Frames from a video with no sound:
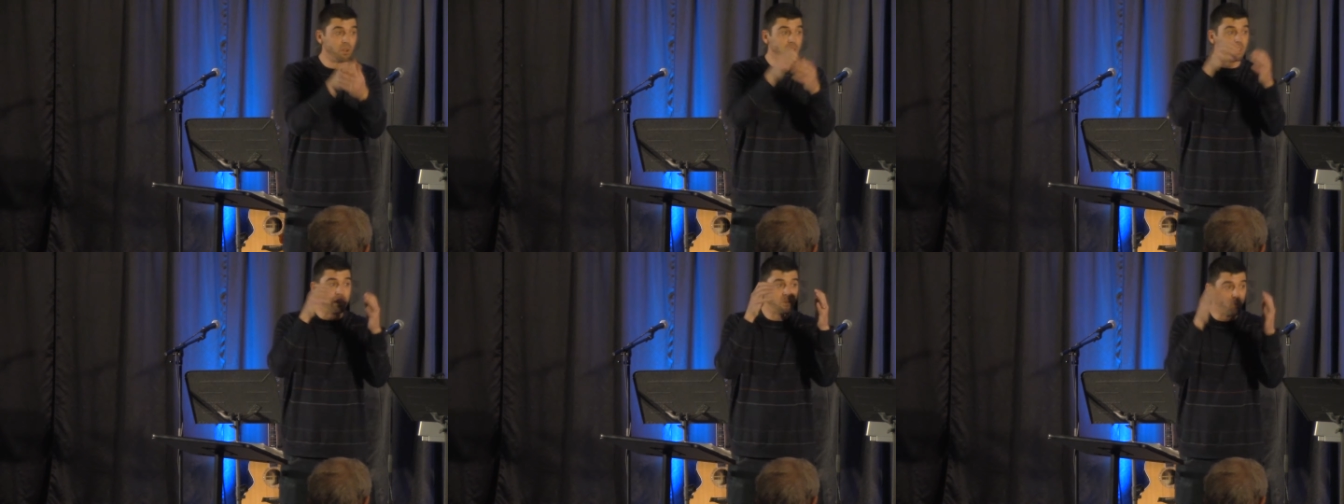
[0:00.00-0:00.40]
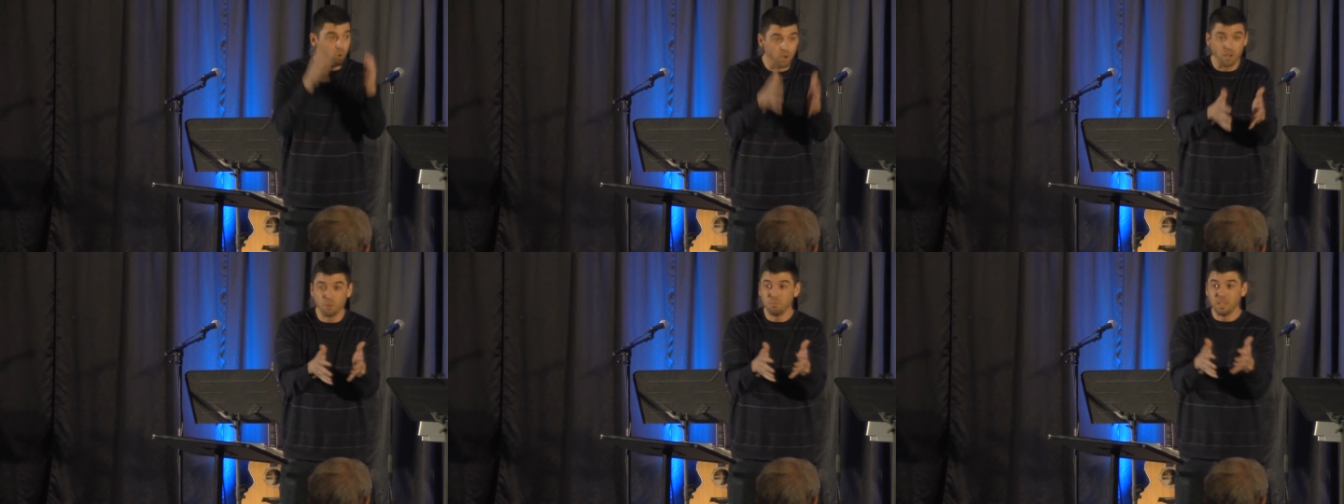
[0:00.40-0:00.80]
willing, we're
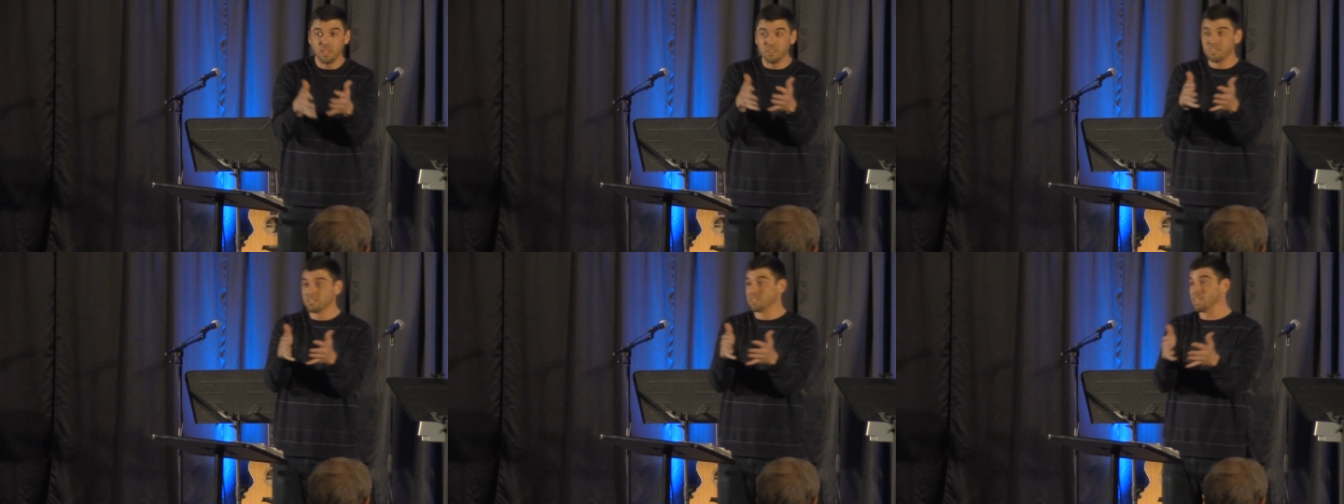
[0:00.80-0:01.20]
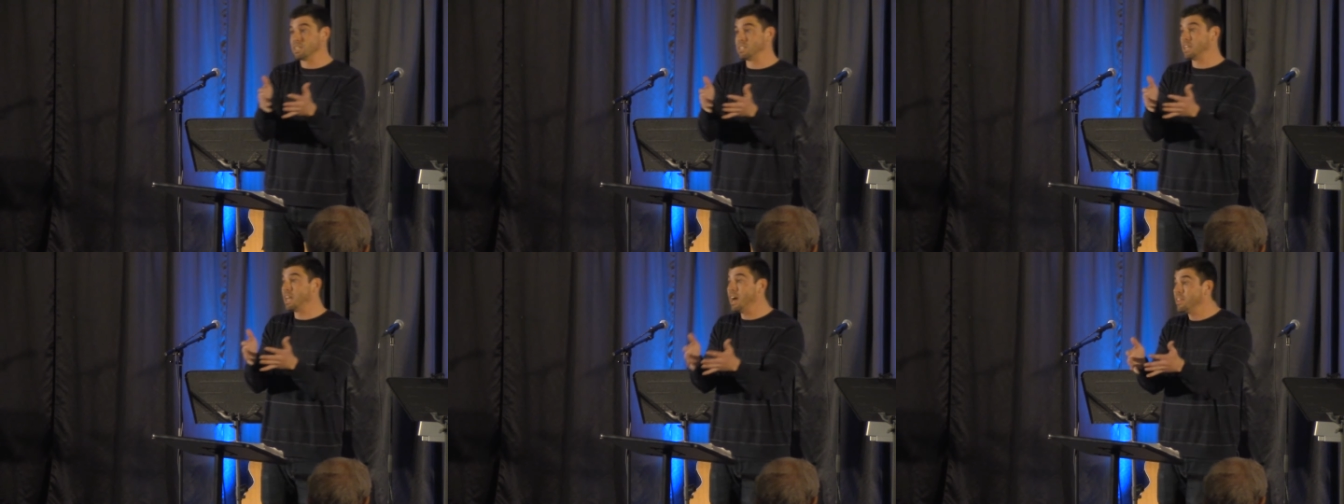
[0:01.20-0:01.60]
going to be in this thing
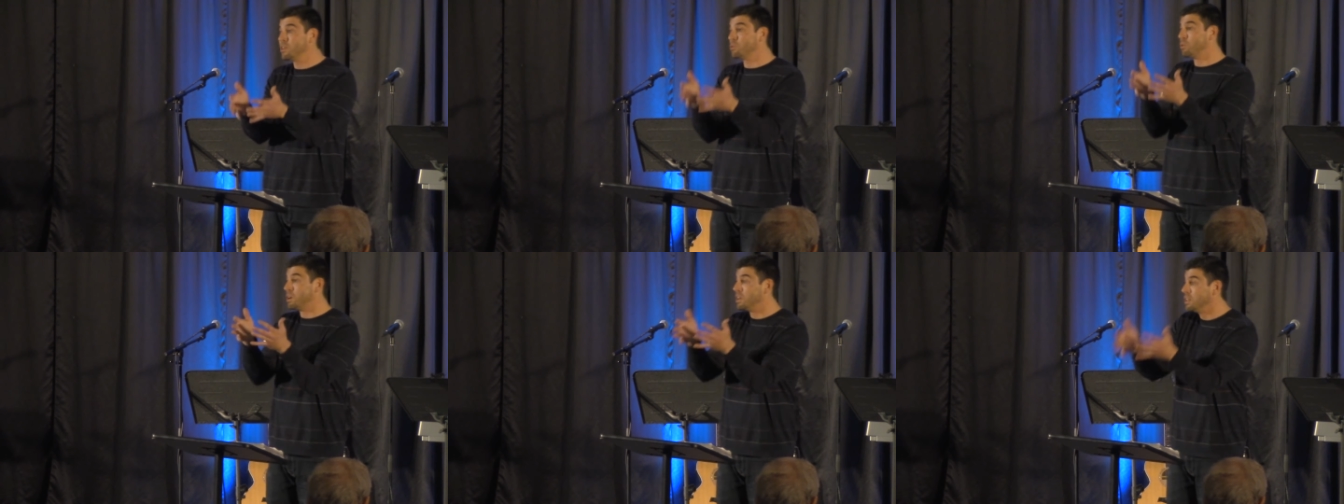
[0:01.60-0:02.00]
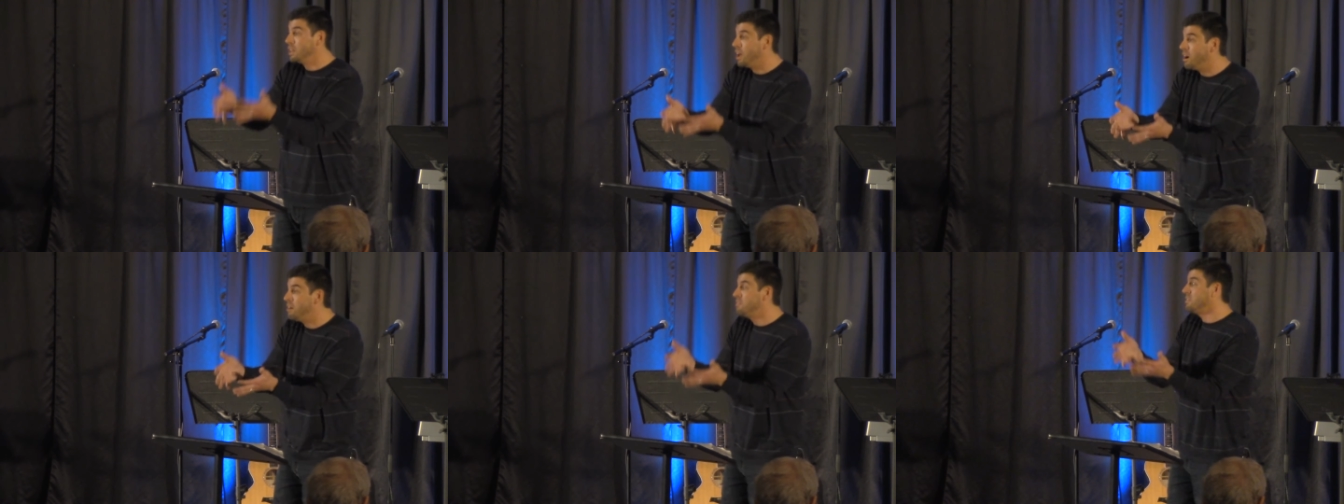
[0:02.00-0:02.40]
together. We're going to
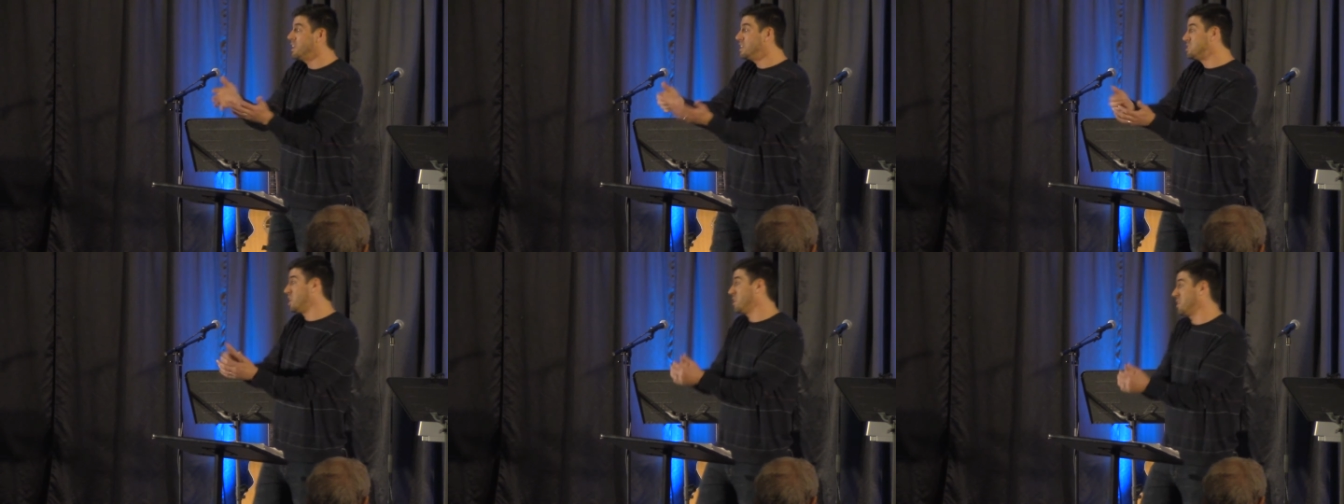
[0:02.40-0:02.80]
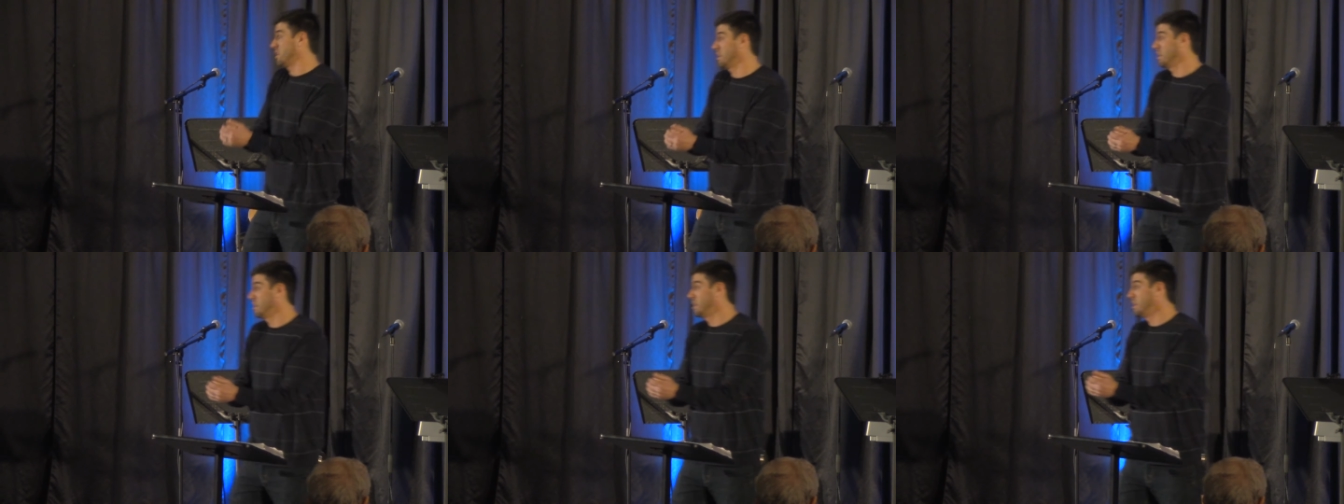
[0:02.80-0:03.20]
love each other.
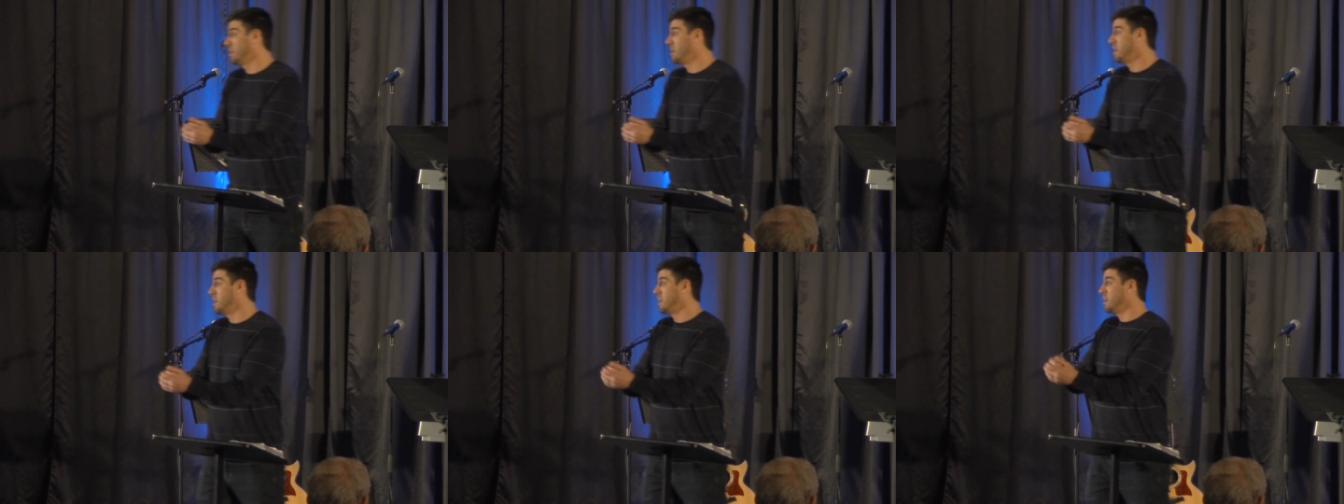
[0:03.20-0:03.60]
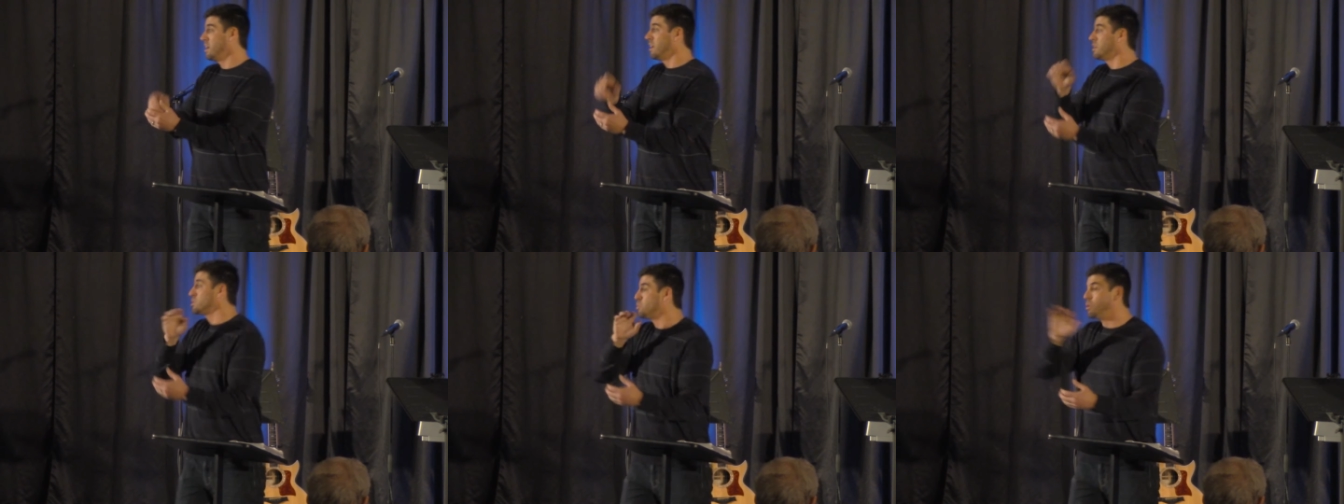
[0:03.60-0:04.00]

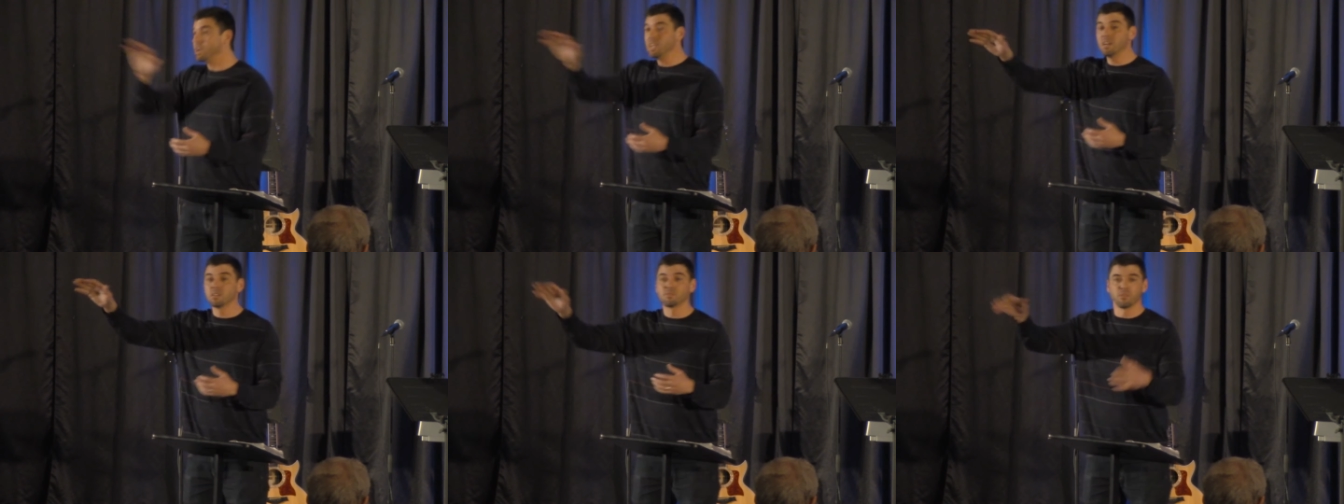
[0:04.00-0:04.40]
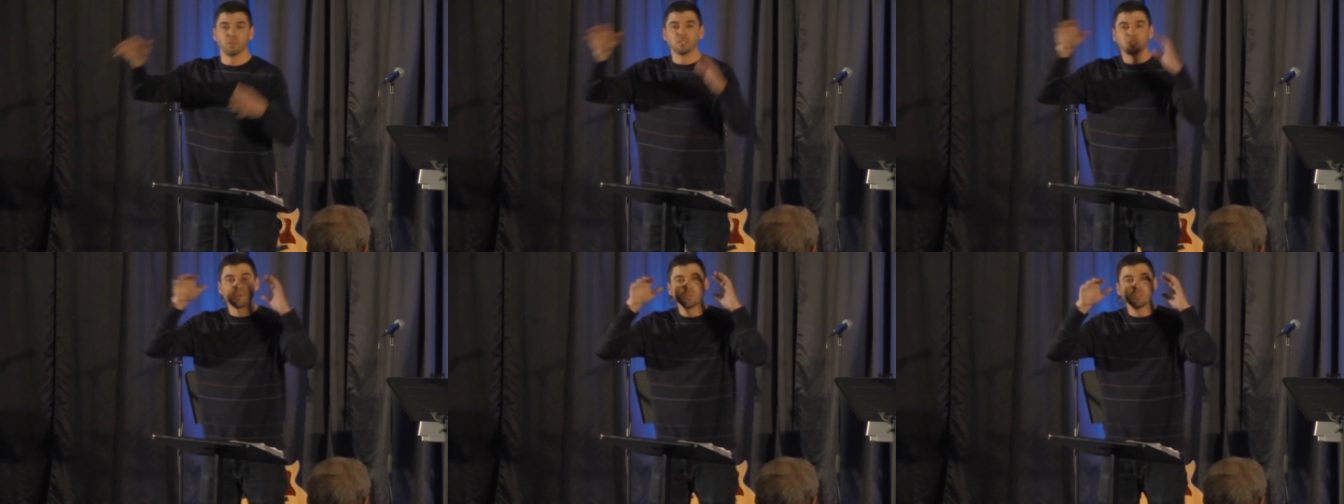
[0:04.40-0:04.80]
20 years. So